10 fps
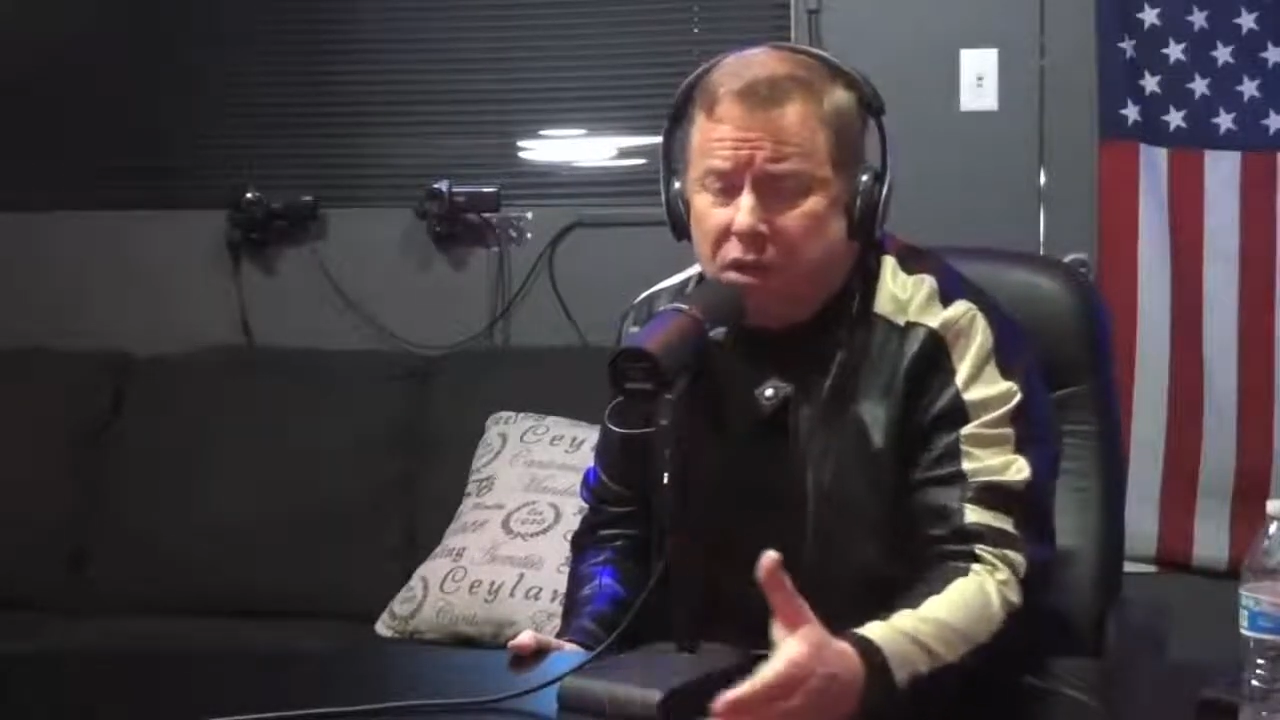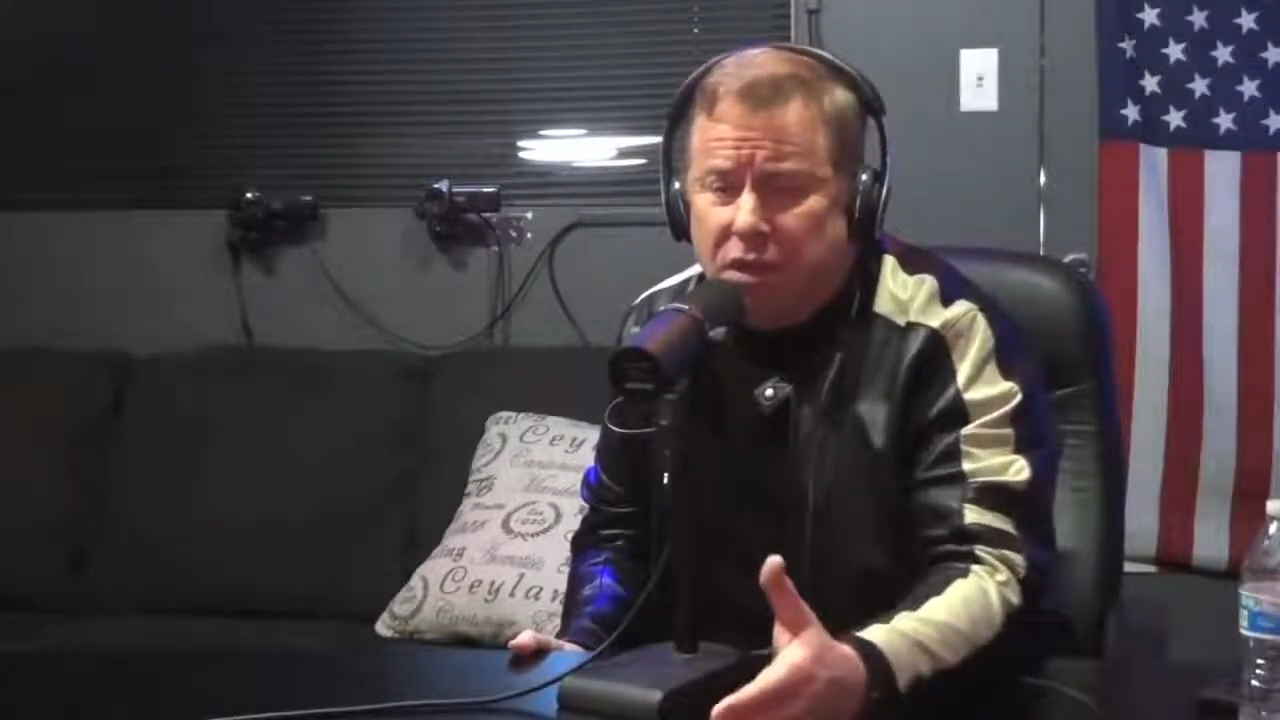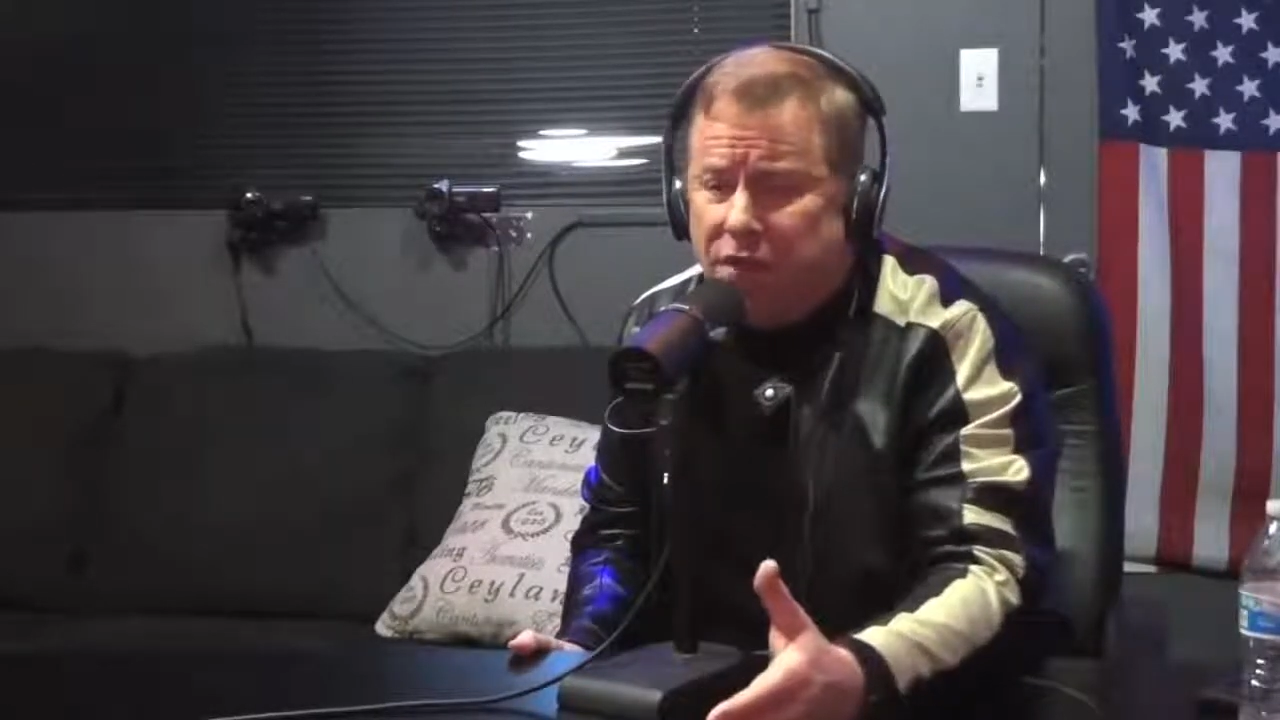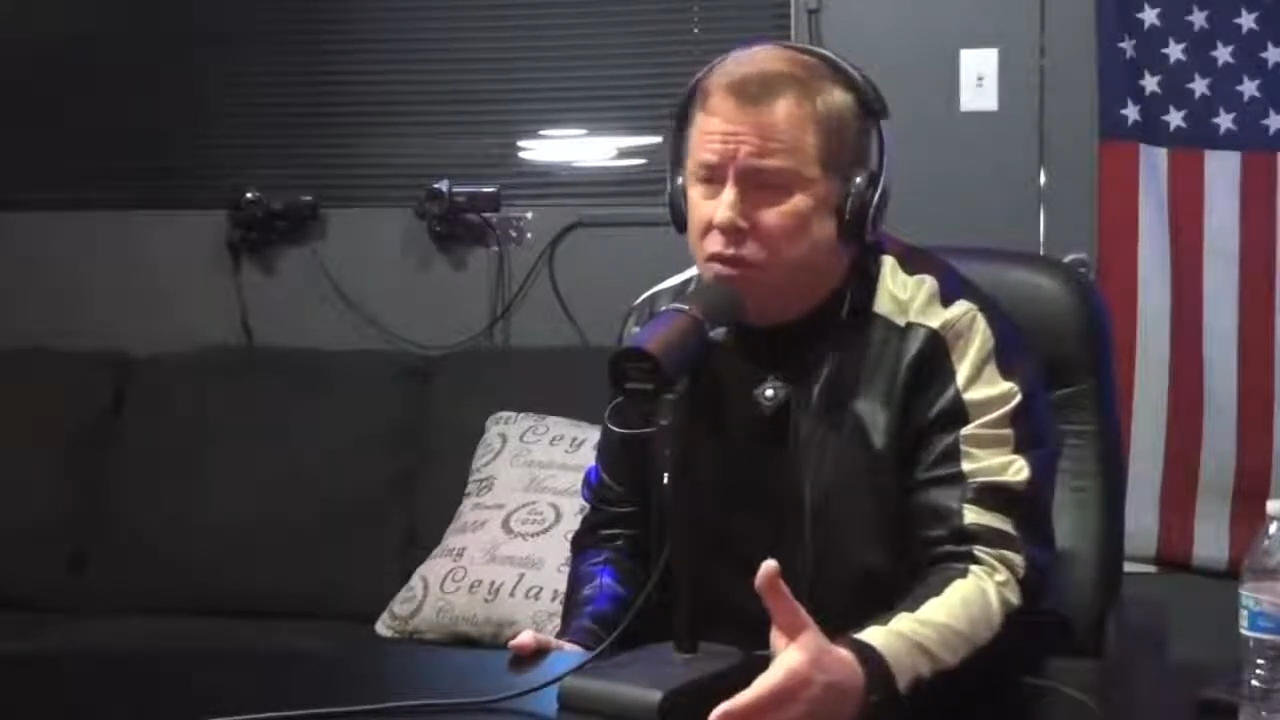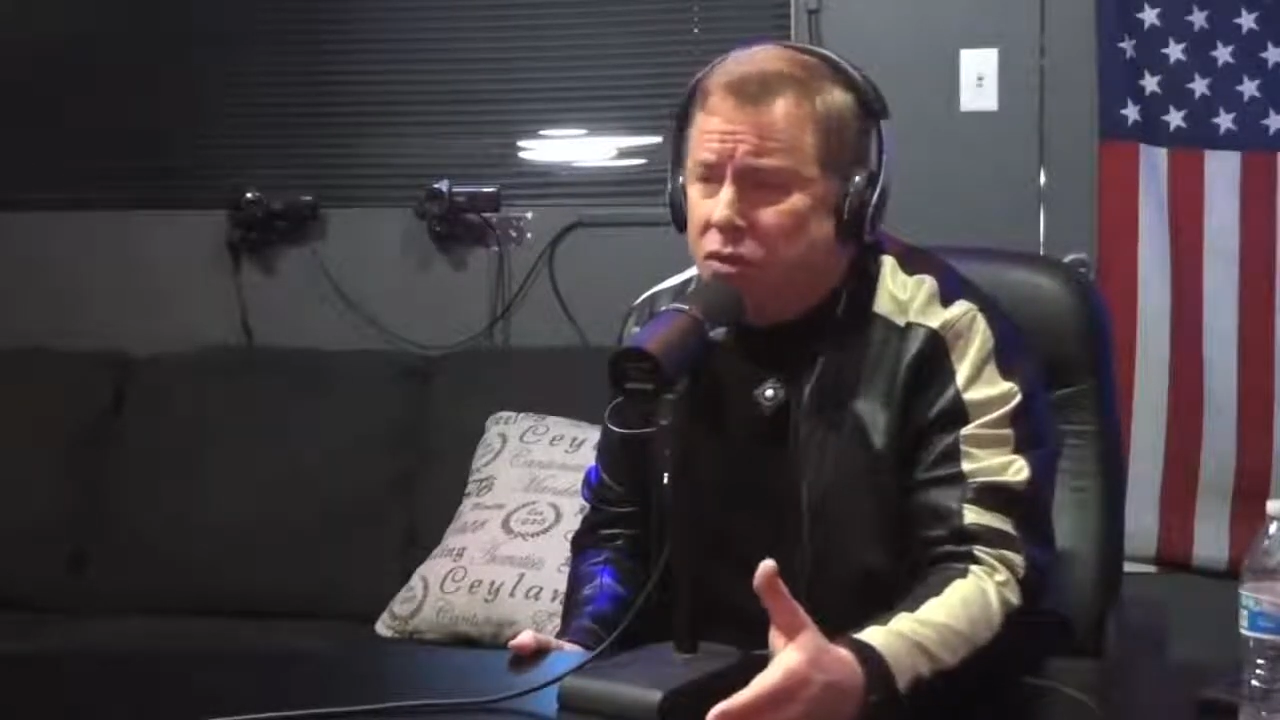
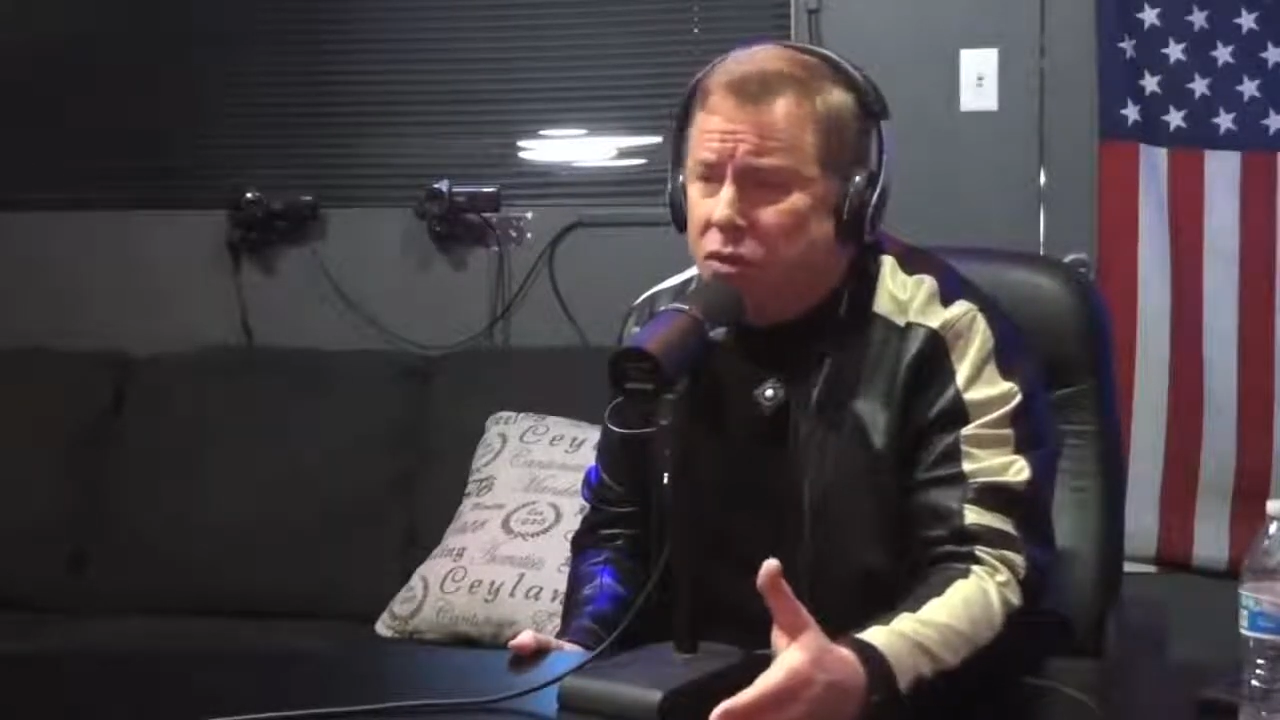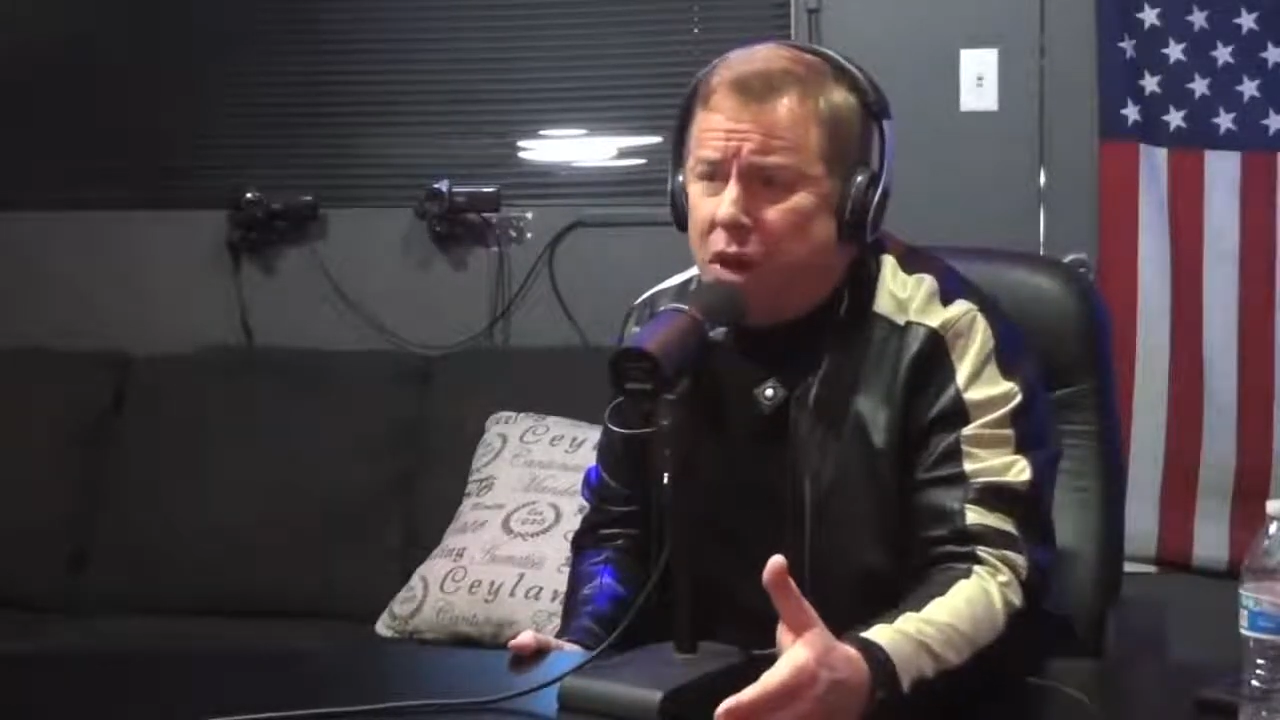tough to do